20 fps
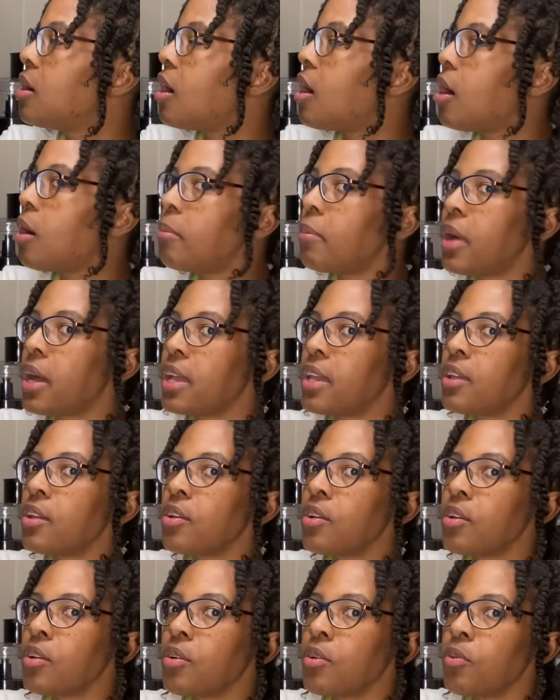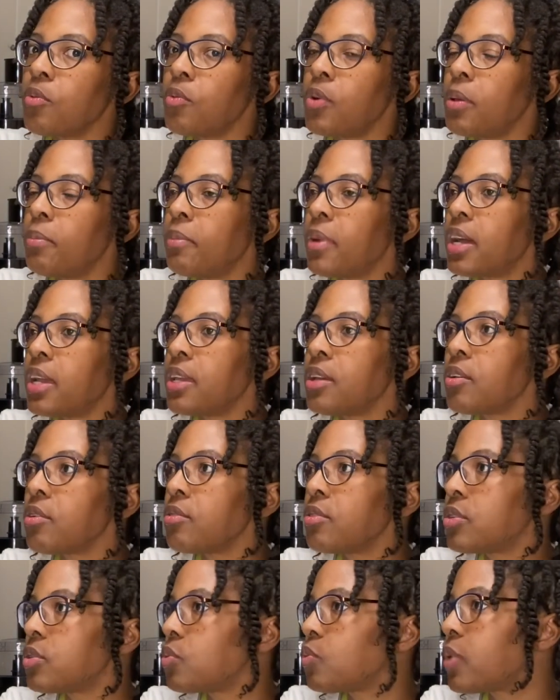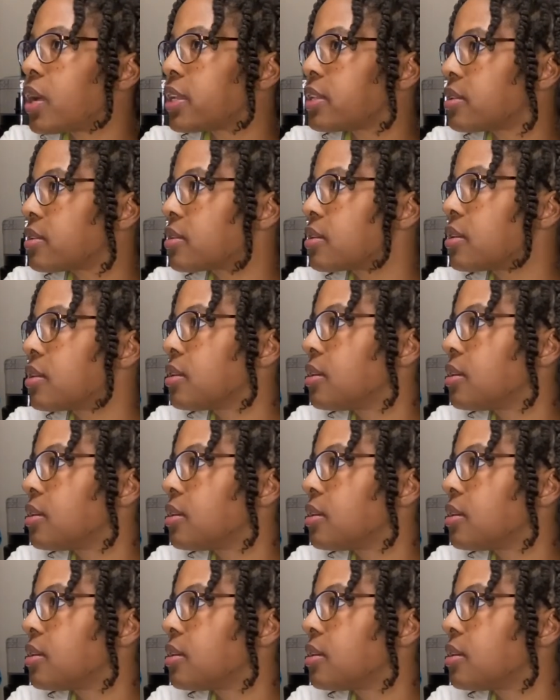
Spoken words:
on my hair when my hair is wet.